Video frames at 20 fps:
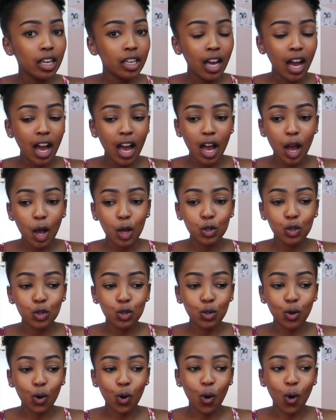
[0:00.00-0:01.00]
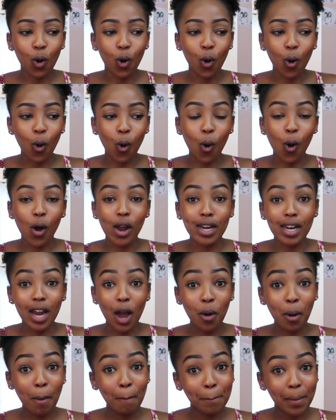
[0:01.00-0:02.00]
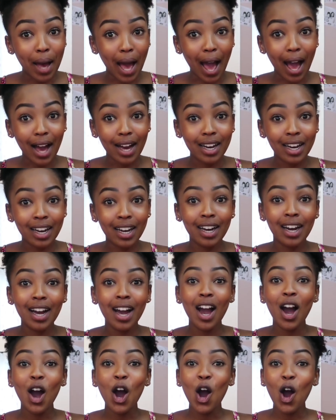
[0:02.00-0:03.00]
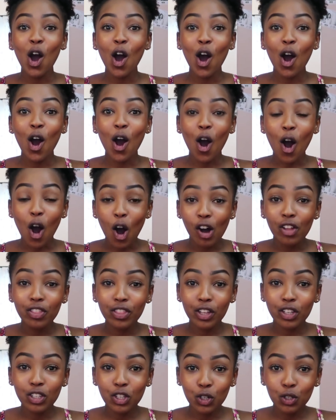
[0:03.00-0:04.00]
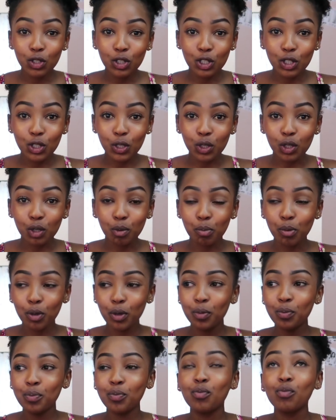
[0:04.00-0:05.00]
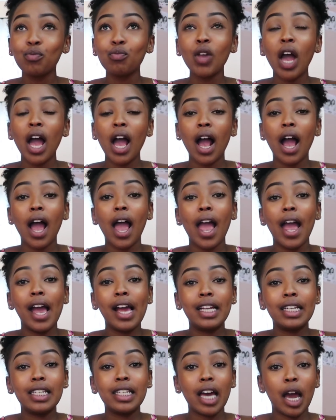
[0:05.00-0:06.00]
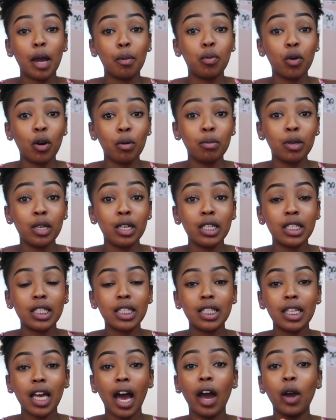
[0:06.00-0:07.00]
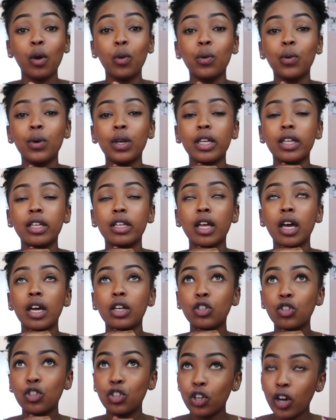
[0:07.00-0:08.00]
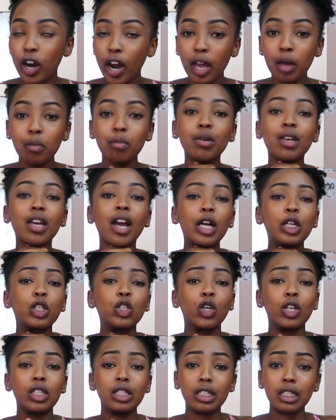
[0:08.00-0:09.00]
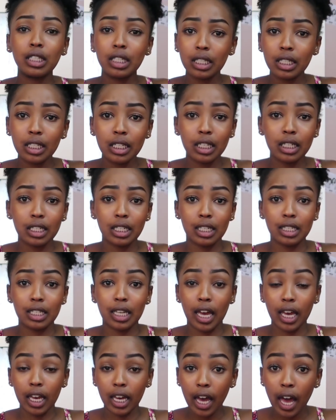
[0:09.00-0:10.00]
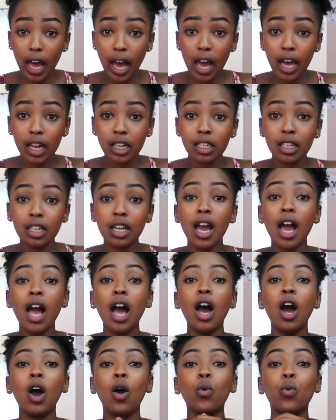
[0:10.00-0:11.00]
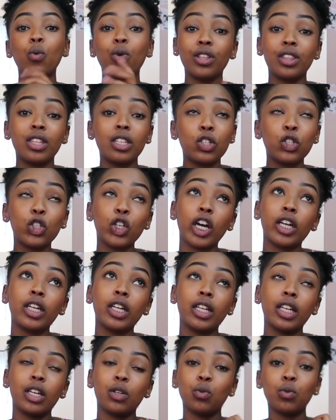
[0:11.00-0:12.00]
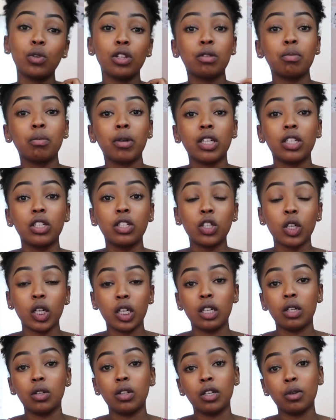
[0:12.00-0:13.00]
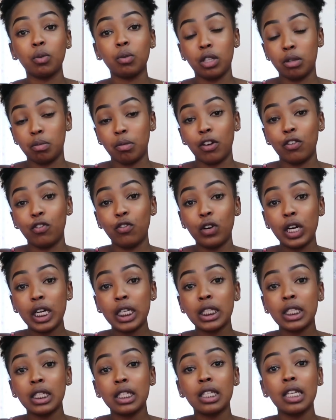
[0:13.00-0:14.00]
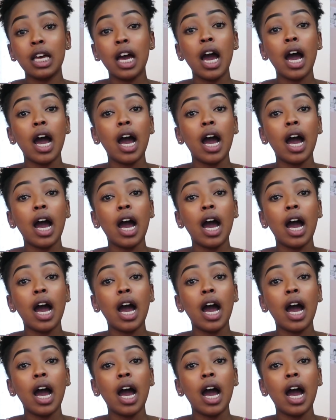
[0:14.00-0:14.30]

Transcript: Yeah, so now I'm back on the YouTube, and I promise I will try be as consistent as I can with this channel and with my channel with my friends.